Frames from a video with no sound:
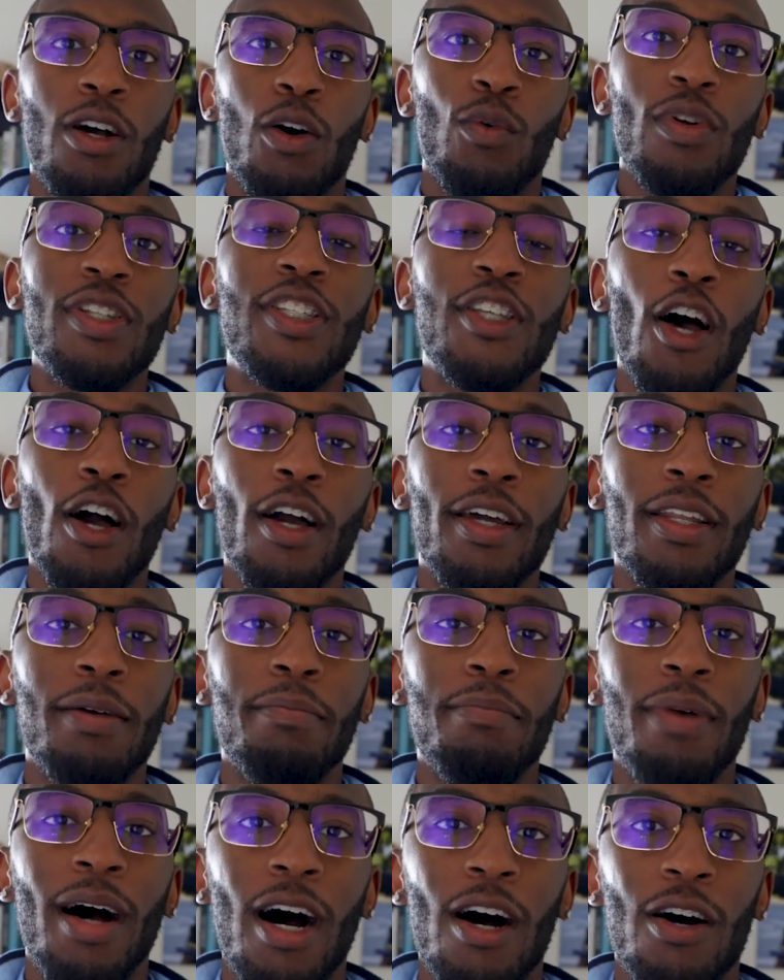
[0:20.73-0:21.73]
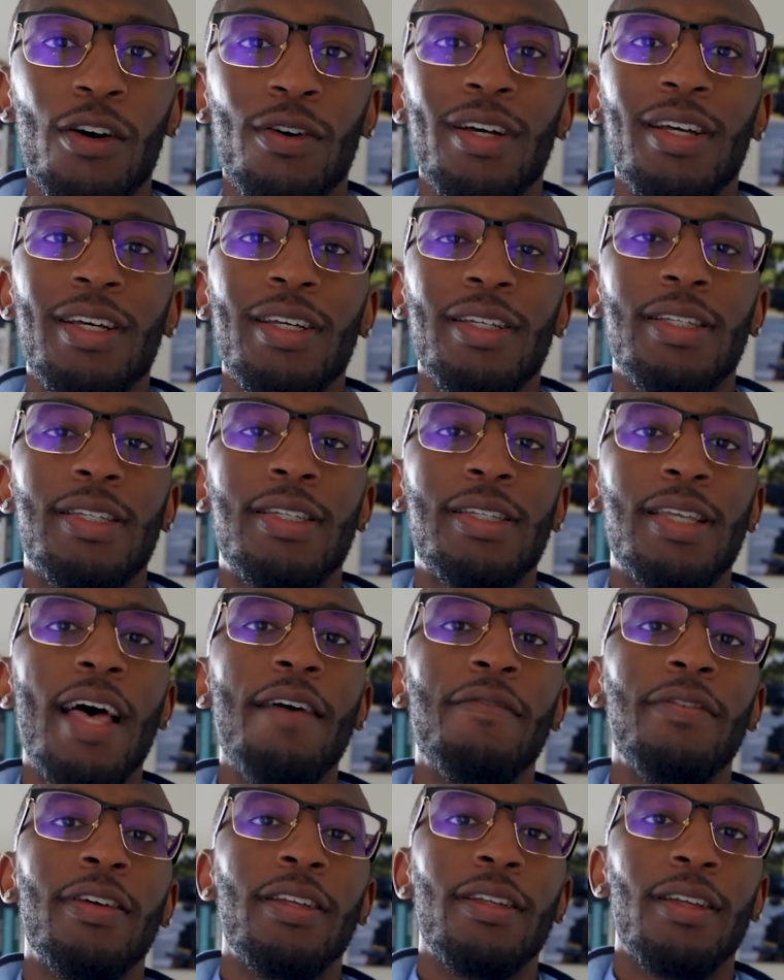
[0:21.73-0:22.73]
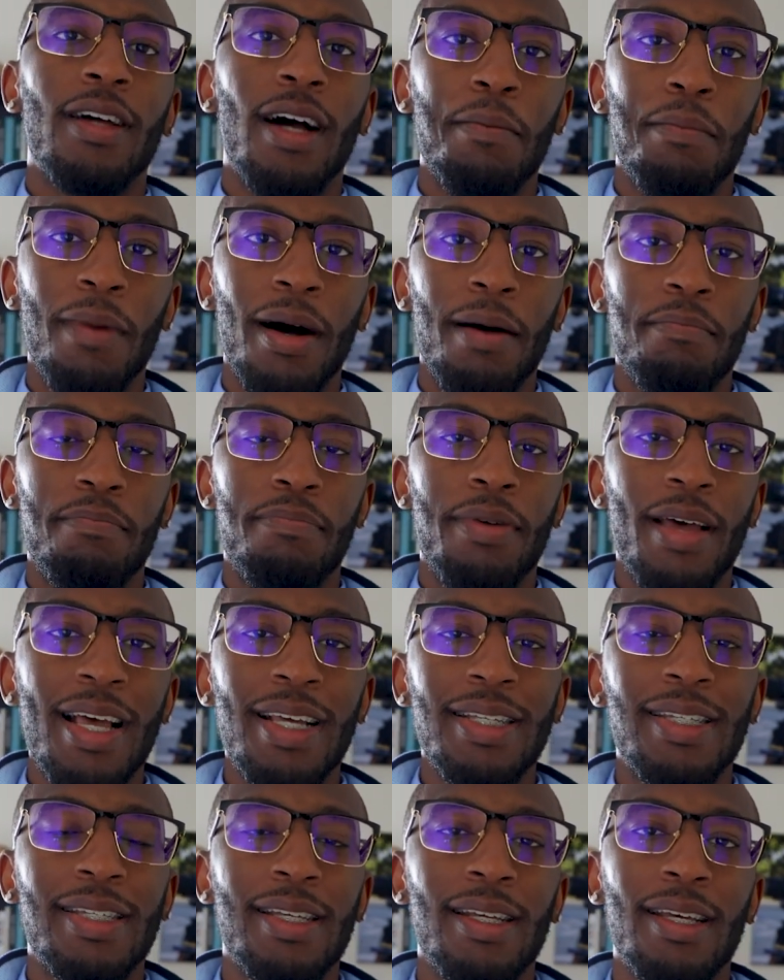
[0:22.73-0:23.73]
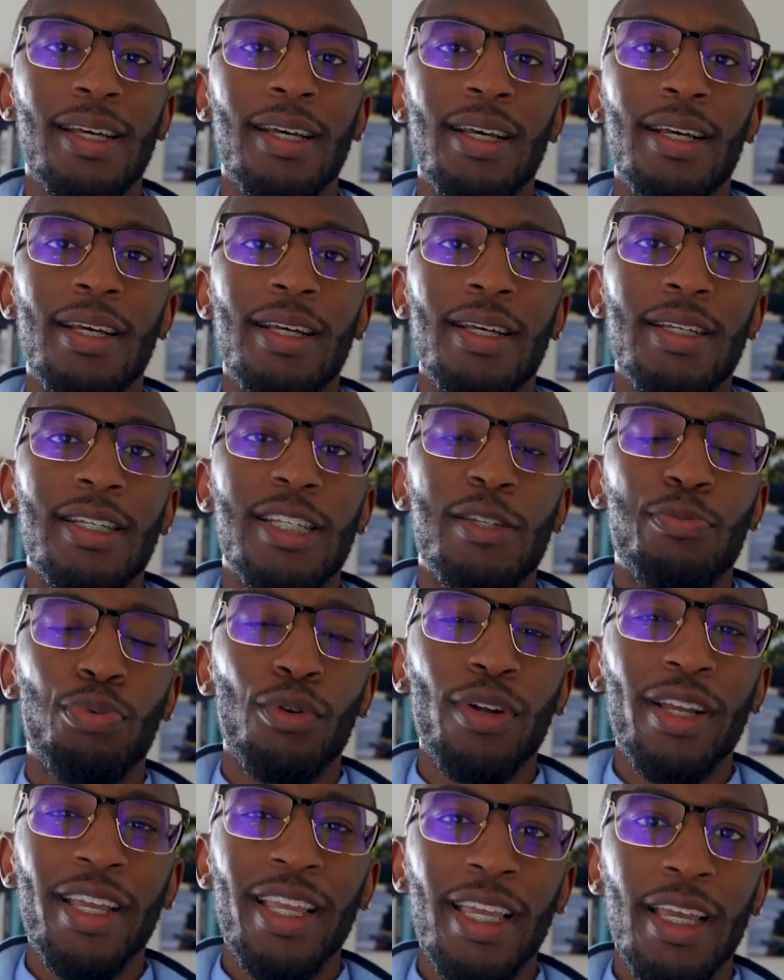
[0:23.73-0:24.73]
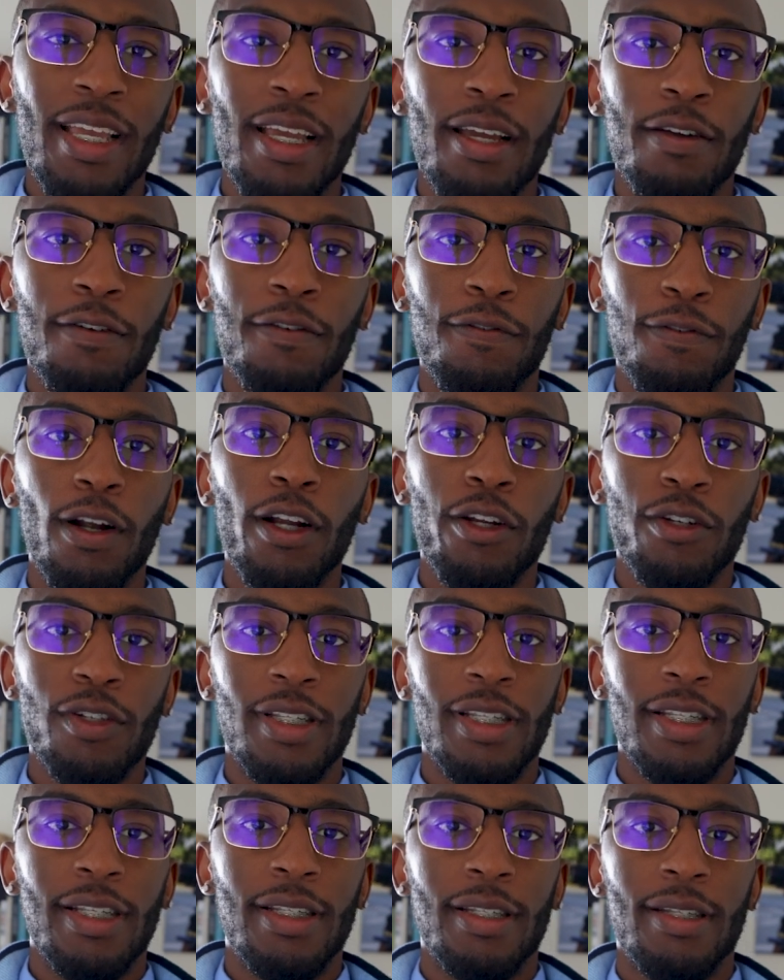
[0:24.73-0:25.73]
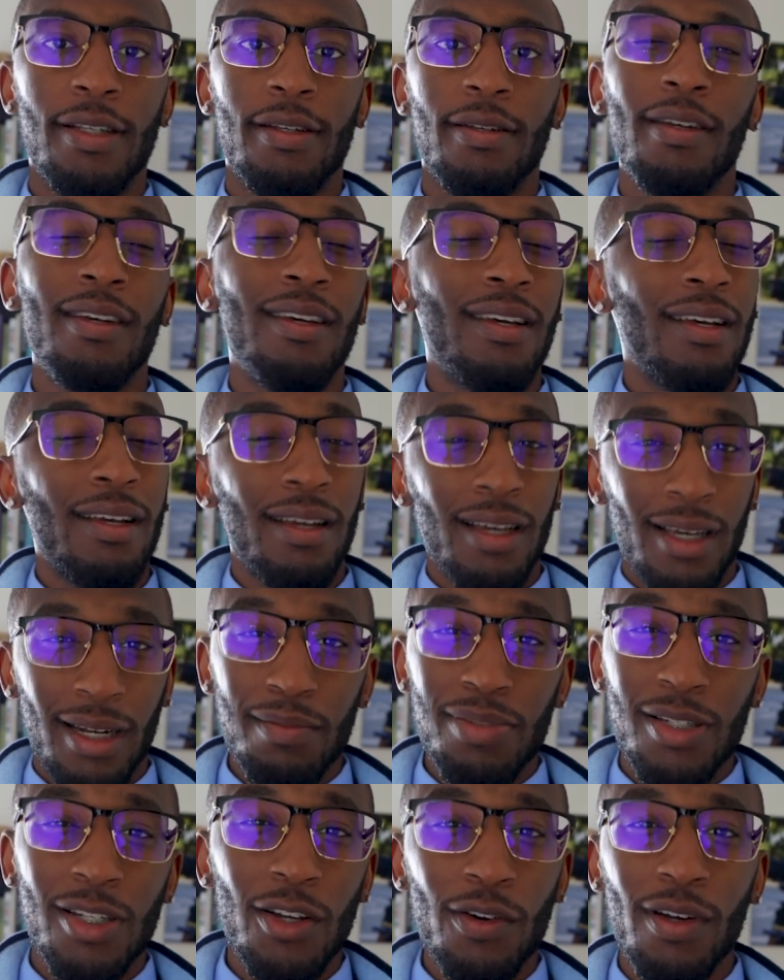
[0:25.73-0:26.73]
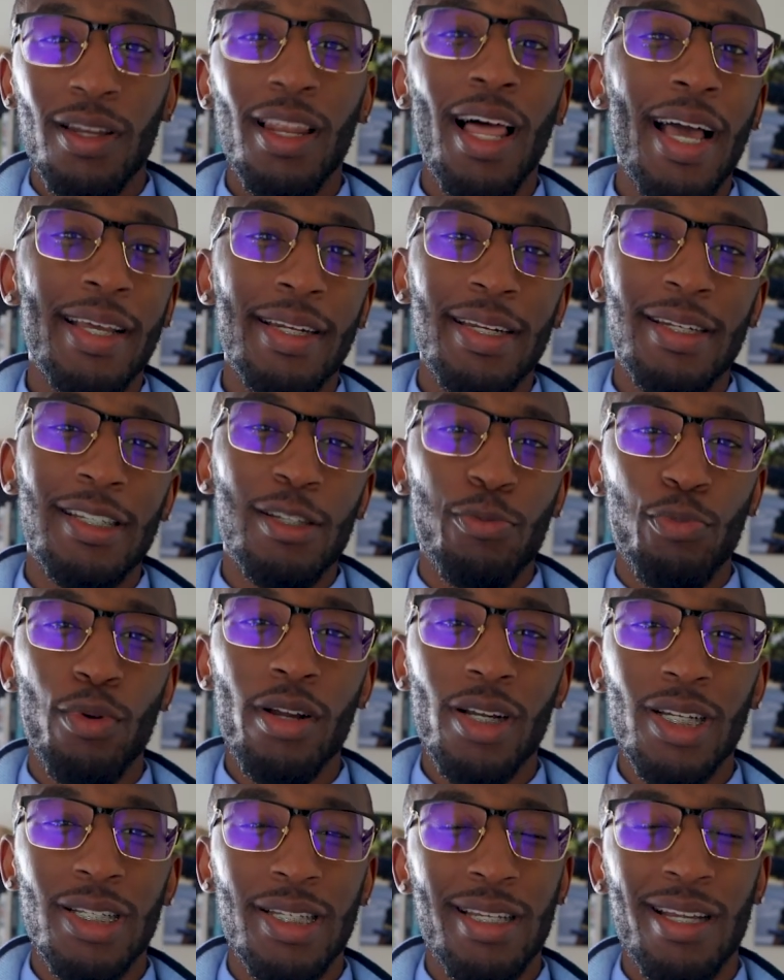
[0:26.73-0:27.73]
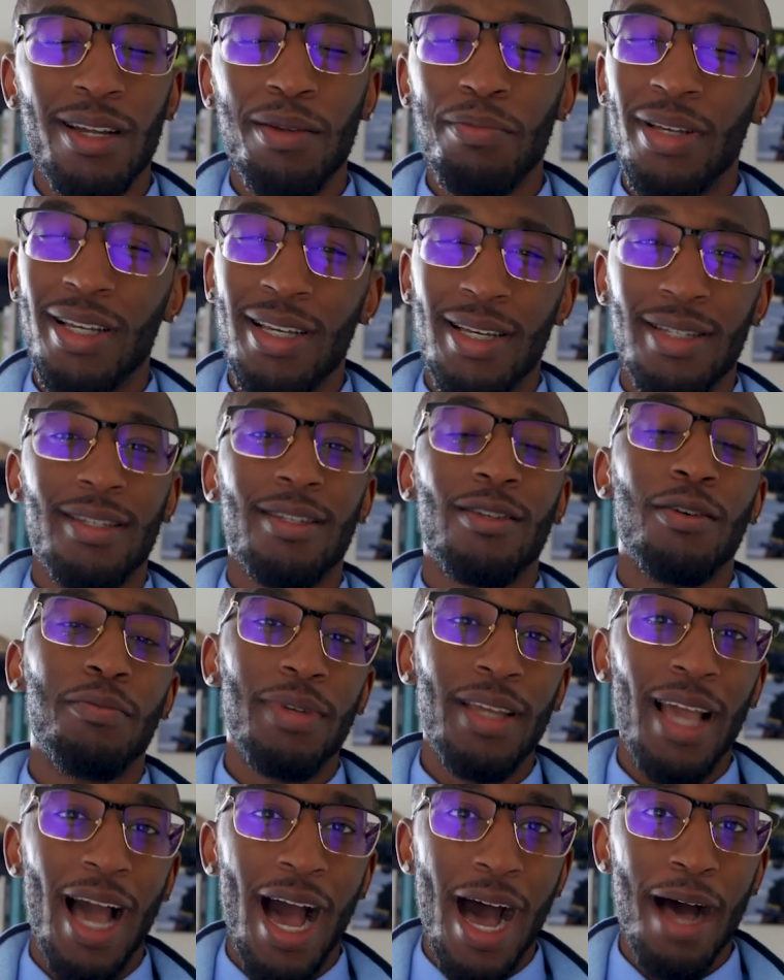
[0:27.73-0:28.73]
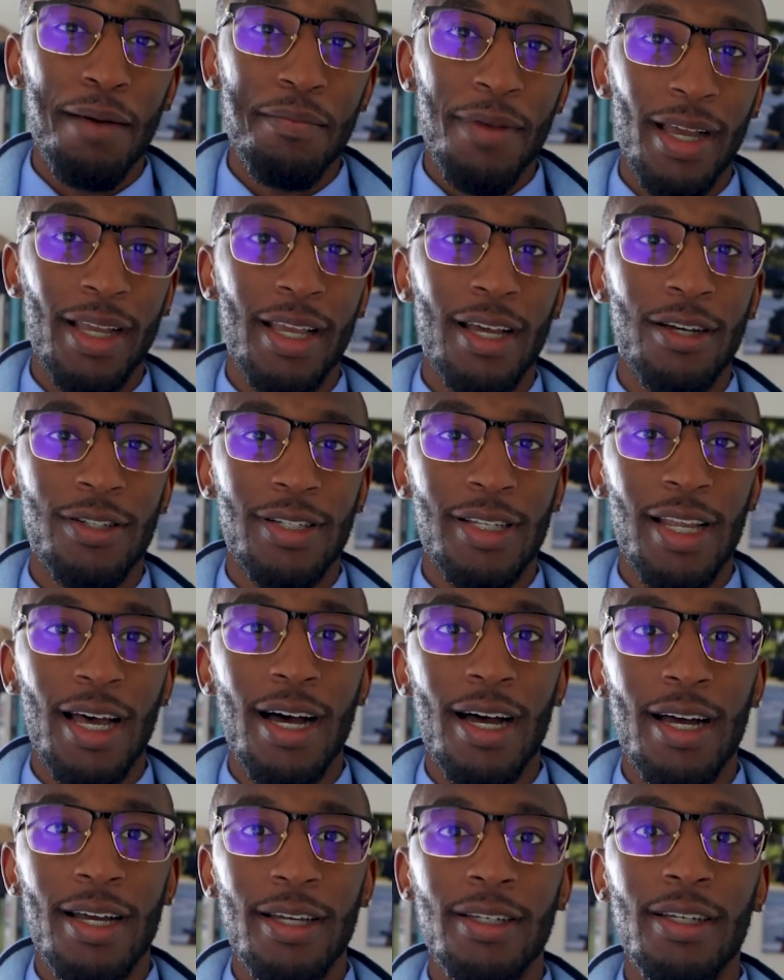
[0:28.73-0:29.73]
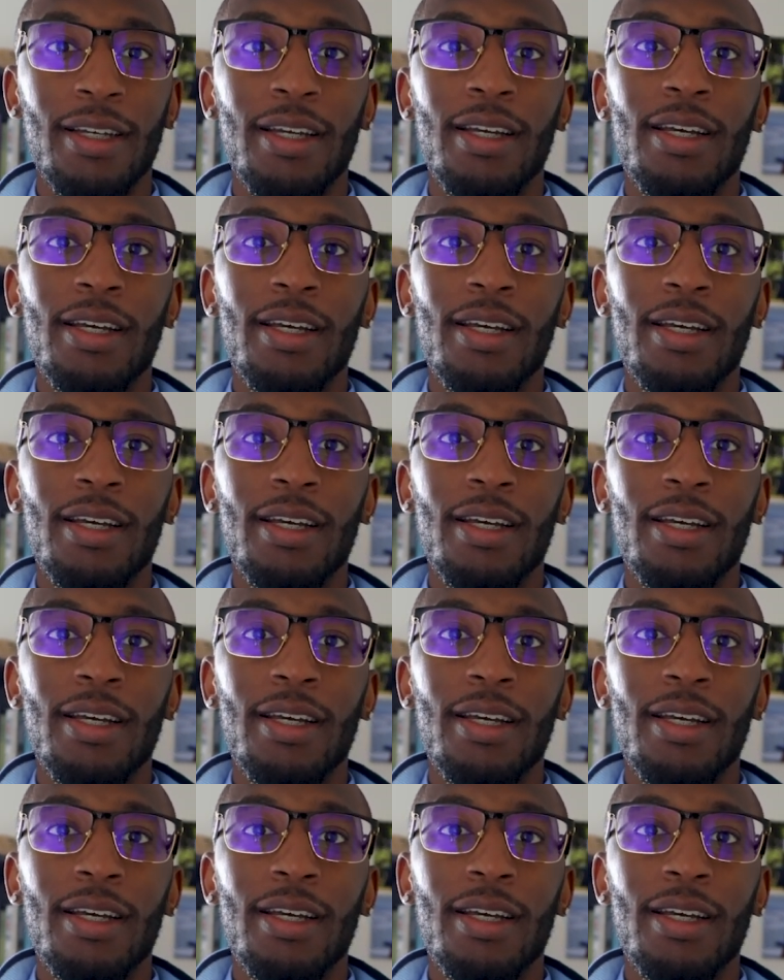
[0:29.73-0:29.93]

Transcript: We're talking about 7 of my best spring fragrances. And I'm so glad that the spring is here because it's going to be hot back outside.